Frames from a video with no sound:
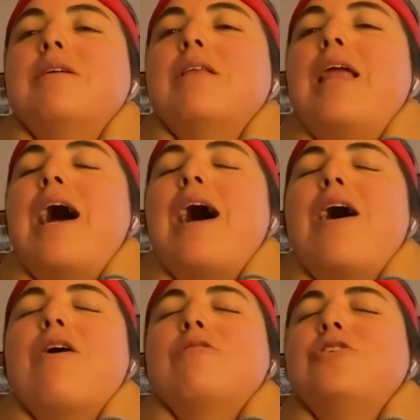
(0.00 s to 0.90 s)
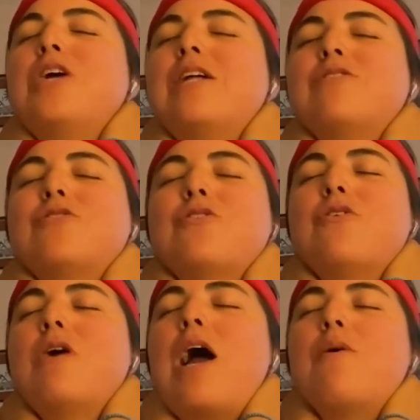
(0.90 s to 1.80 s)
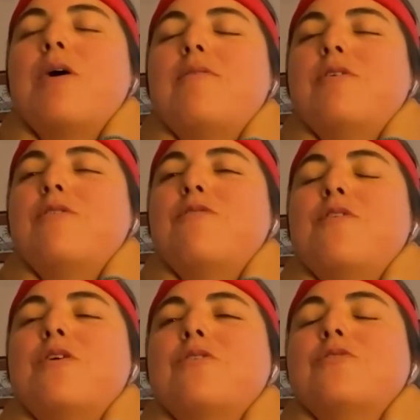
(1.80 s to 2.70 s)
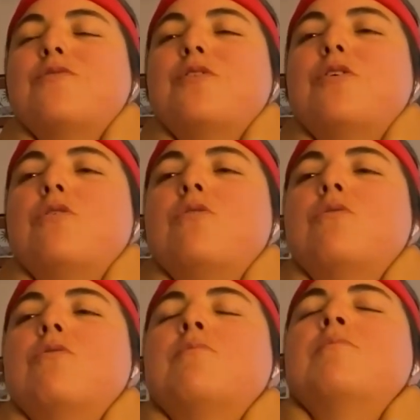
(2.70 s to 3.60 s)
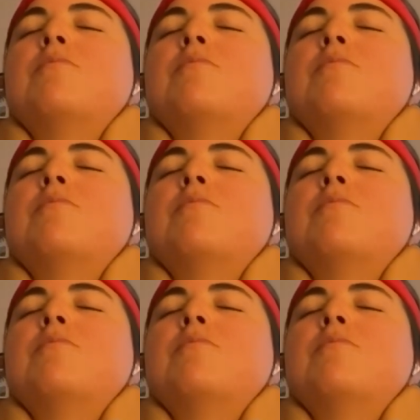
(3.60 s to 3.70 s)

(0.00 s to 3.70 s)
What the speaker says: Loud, gentle, however it feels for you.